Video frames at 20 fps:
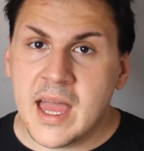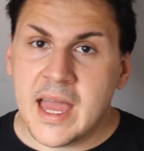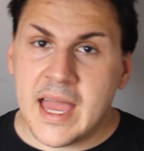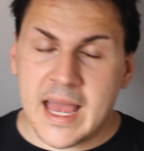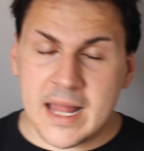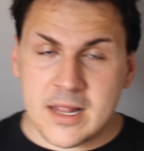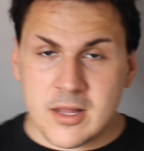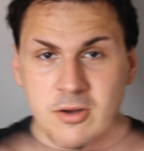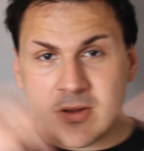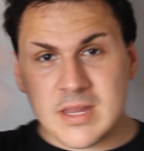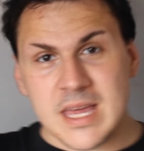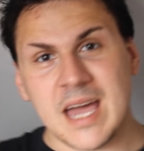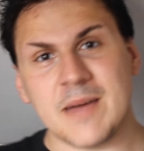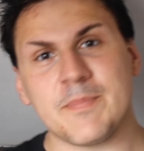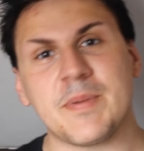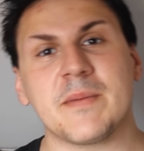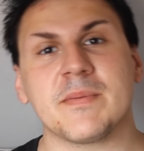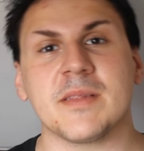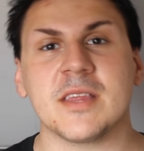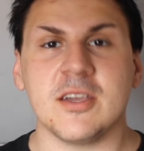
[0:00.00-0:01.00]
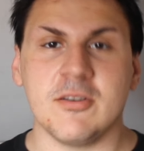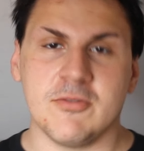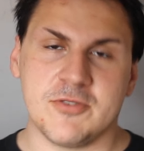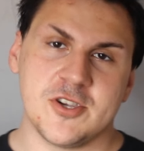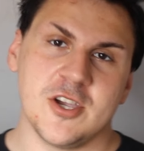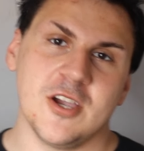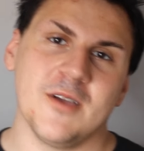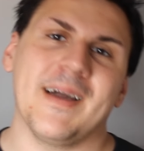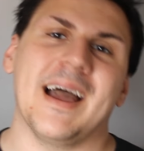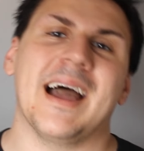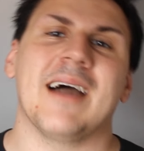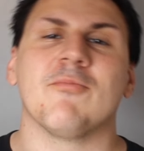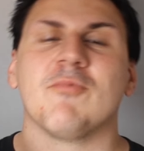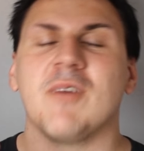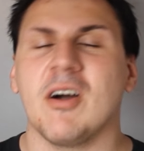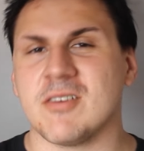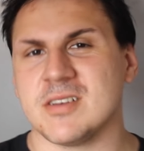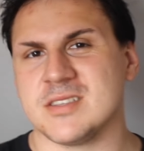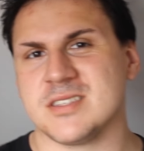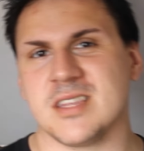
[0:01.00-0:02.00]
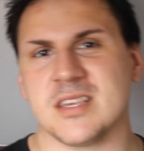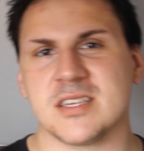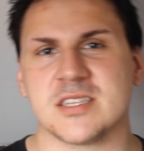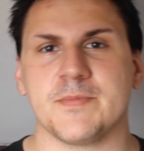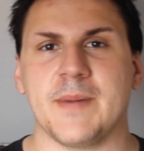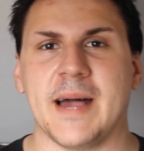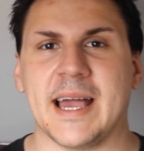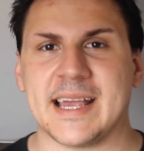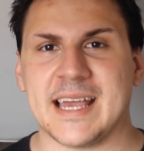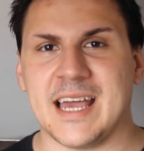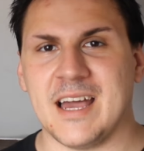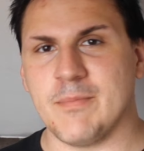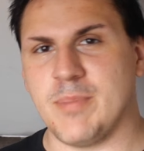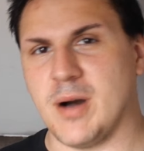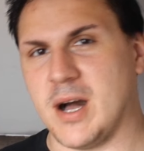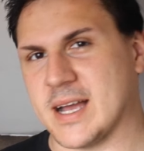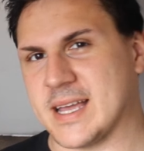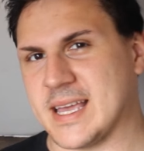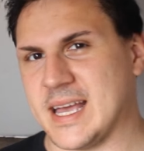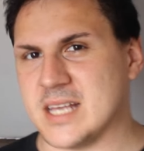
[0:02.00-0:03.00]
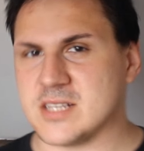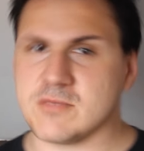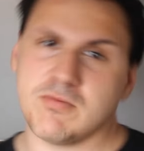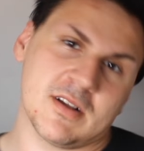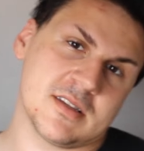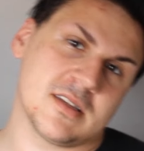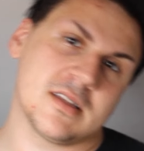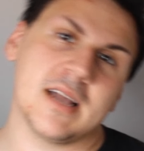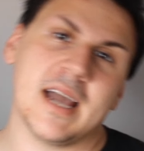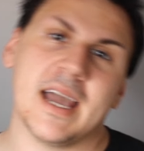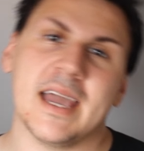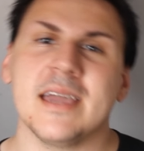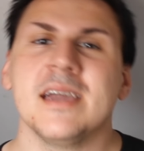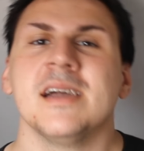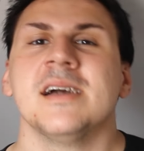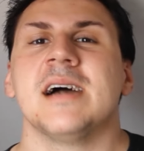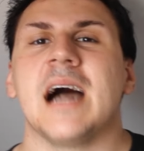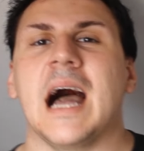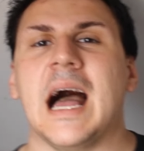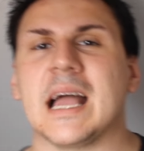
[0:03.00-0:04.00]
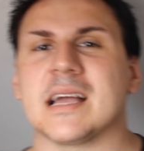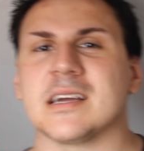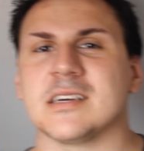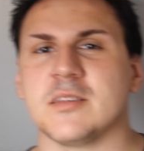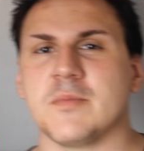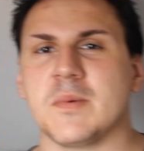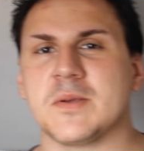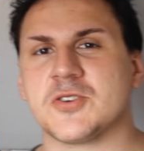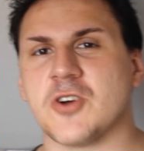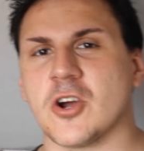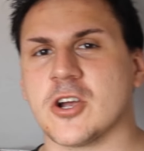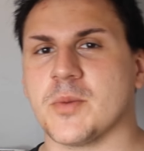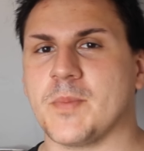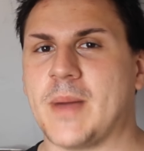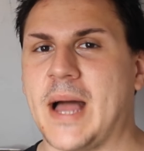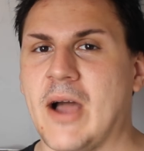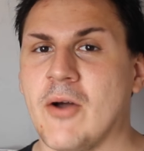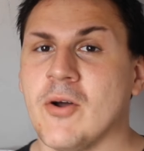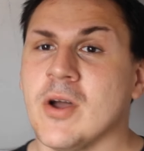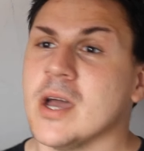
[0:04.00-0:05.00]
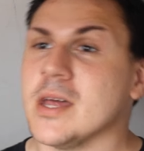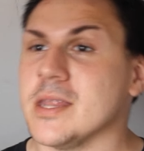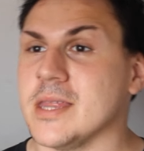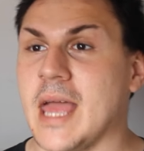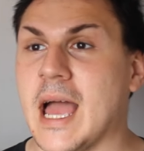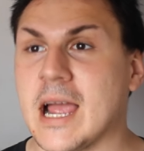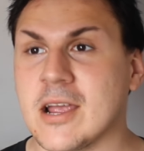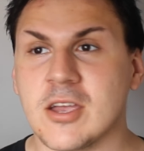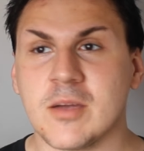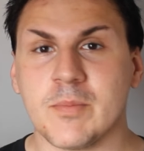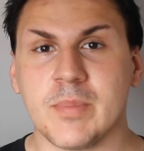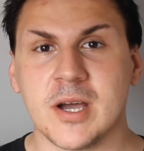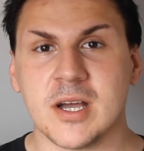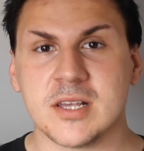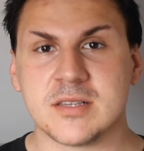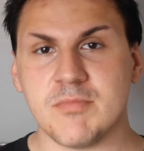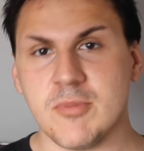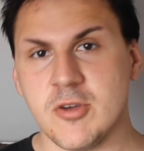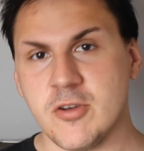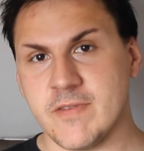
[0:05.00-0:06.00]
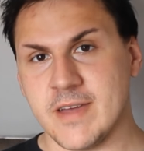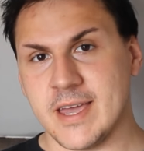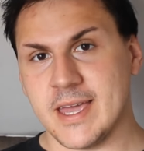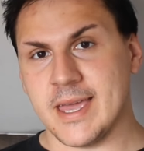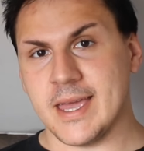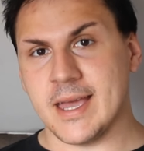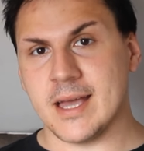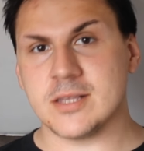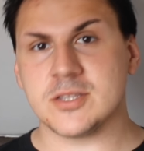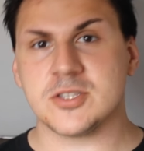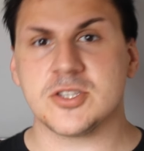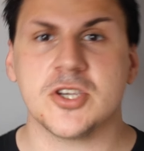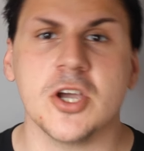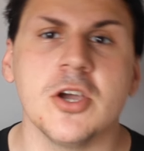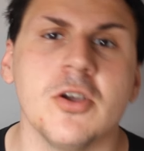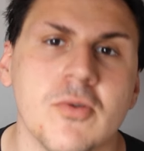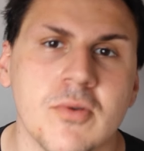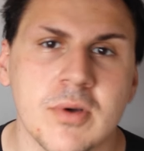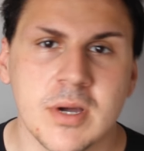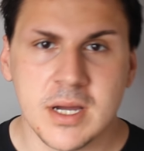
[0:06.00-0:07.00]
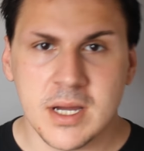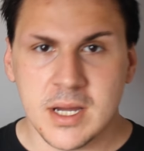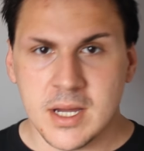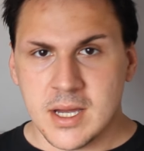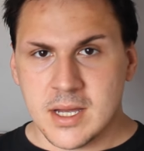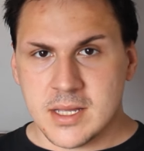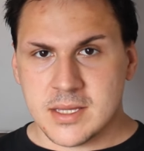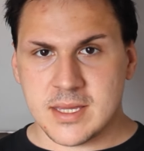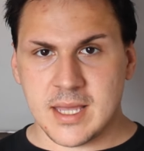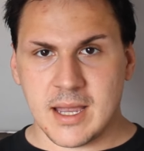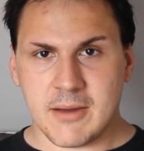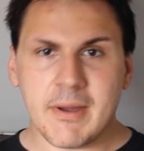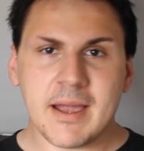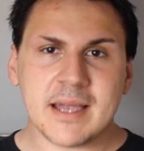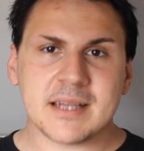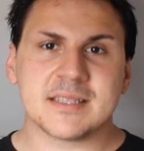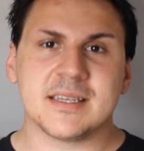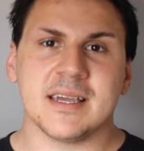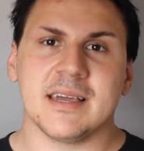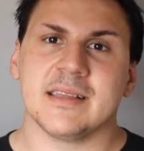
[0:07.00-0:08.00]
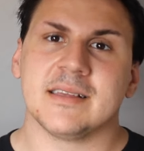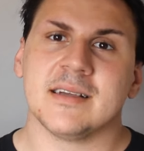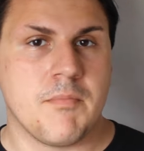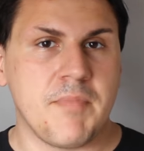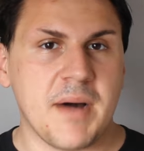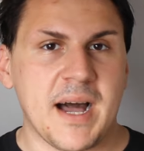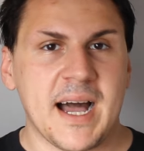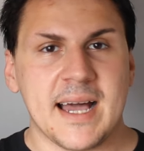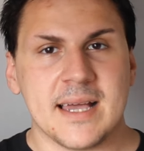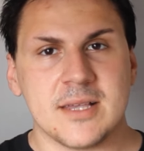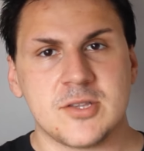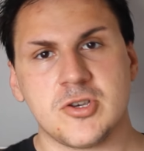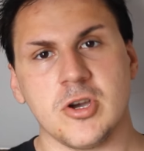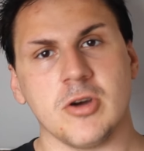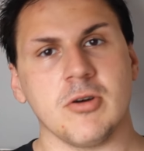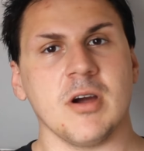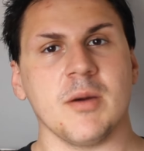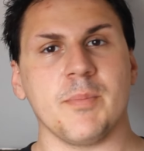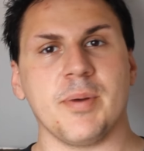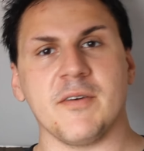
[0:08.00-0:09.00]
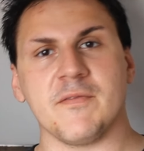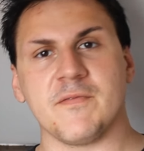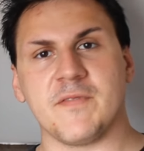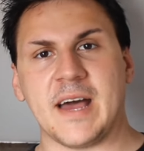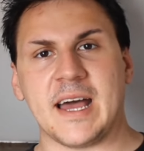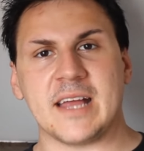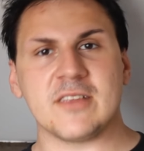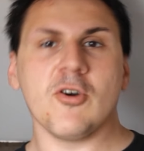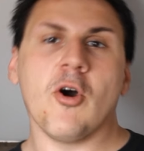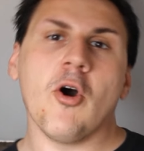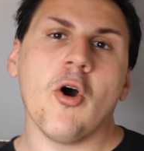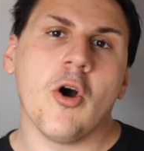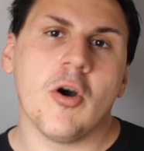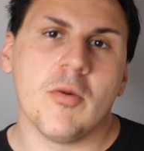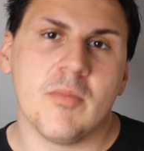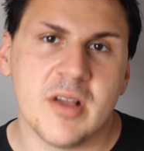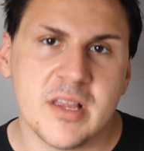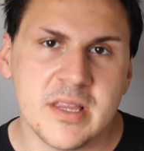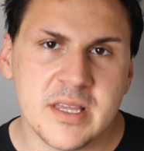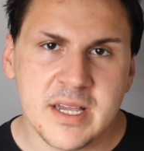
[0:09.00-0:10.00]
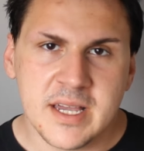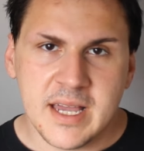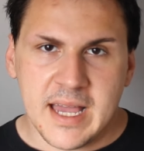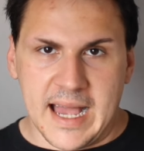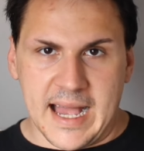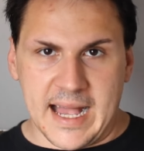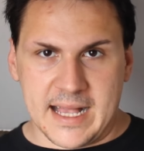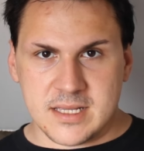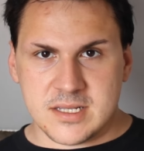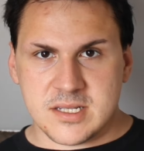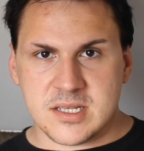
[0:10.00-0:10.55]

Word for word: Hello there, people of YouTube, and welcome to the Spike Hair Podcast, where today I'm going to be talking about The Angry Birds Movie two, directed by Thurop Van Orman and